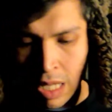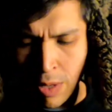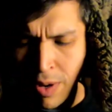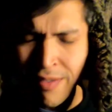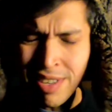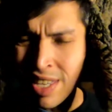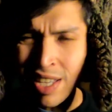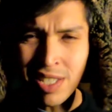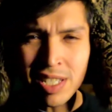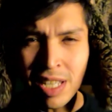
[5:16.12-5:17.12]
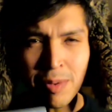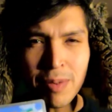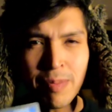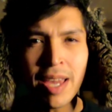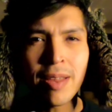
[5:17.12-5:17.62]
I have anything else to say
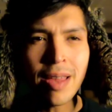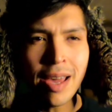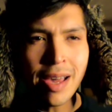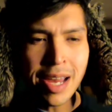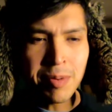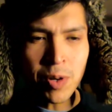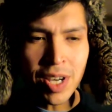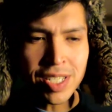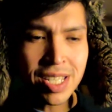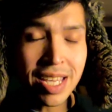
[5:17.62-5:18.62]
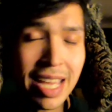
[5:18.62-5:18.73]
about Animal Crossing?